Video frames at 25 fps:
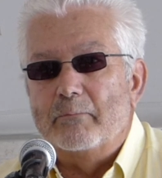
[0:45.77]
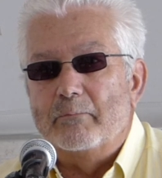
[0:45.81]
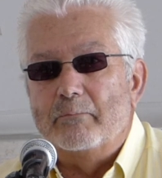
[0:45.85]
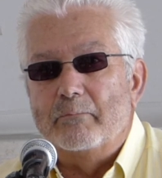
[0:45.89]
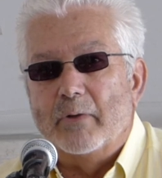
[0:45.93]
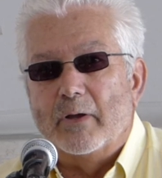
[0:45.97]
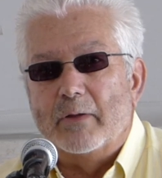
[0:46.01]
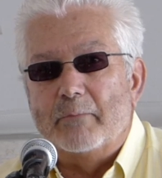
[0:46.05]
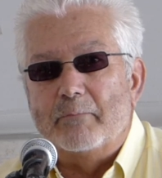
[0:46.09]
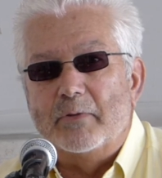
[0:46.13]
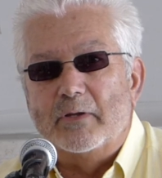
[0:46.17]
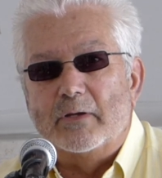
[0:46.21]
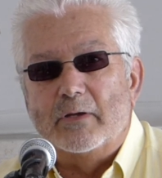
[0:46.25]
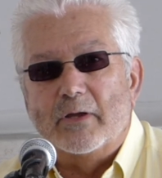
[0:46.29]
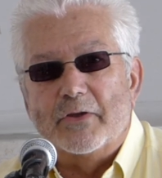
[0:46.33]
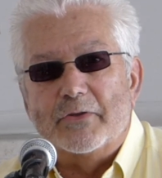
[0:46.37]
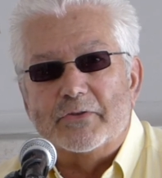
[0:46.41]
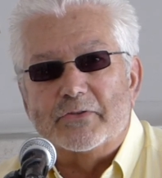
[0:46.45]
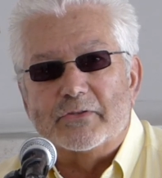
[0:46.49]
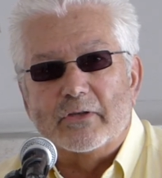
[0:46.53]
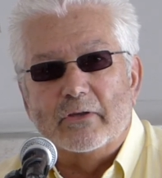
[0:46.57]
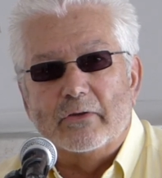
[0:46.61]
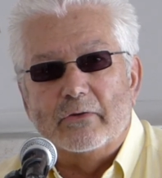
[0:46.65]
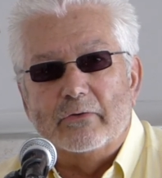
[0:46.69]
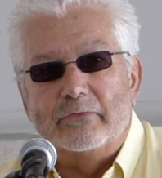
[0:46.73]
but
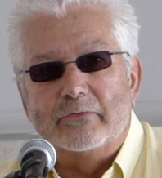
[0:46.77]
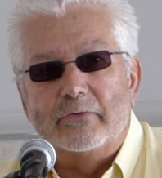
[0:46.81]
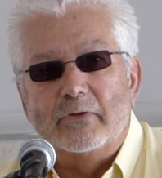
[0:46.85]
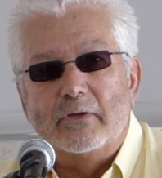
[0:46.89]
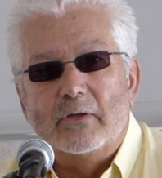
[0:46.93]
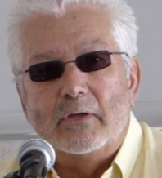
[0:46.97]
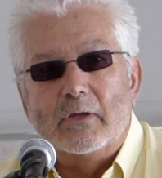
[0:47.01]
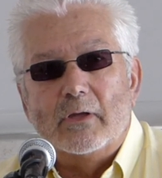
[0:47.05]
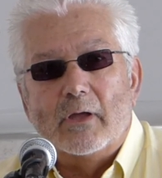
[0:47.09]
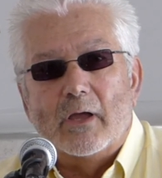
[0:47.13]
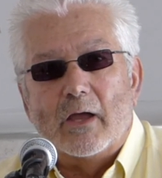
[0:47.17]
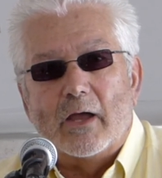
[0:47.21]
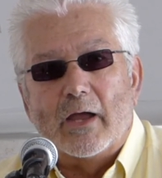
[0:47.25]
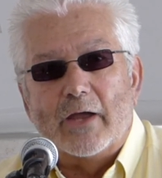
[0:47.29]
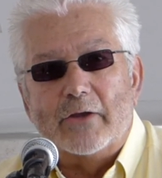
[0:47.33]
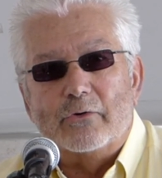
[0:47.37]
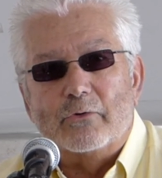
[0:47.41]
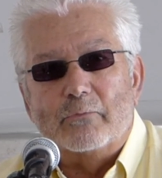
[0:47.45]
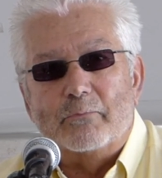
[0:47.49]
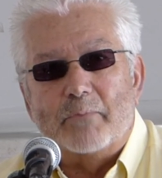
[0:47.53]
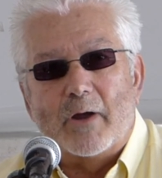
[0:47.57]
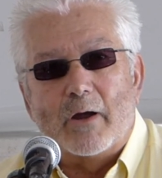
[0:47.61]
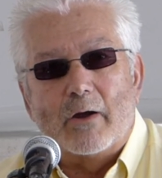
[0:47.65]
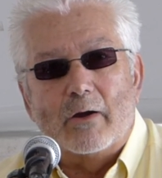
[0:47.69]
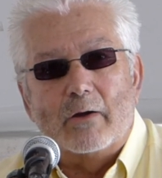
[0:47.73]
because of
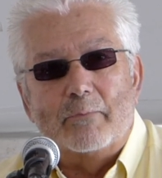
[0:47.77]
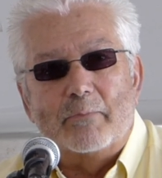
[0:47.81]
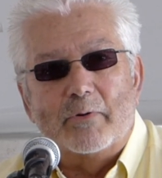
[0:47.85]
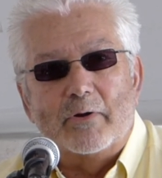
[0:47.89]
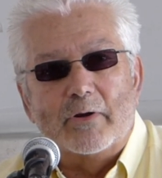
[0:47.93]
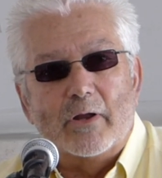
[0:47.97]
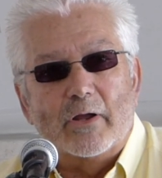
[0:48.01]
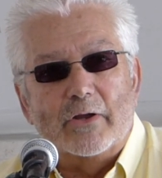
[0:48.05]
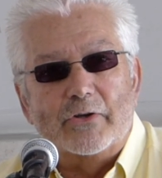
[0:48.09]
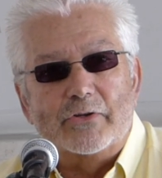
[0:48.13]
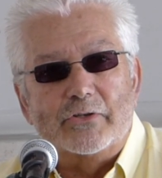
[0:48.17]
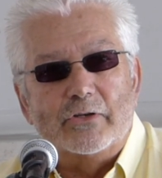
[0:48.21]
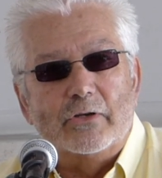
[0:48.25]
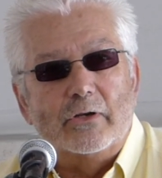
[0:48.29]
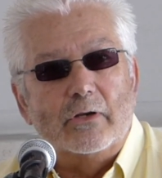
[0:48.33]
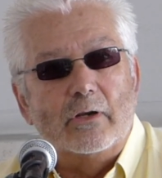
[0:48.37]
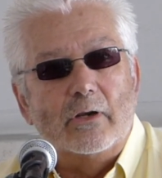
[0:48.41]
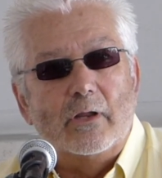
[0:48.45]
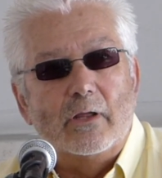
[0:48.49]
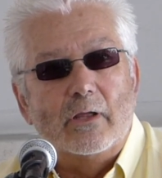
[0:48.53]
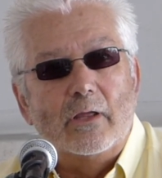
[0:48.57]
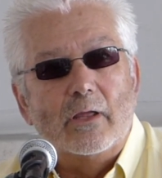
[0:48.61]
hydropower production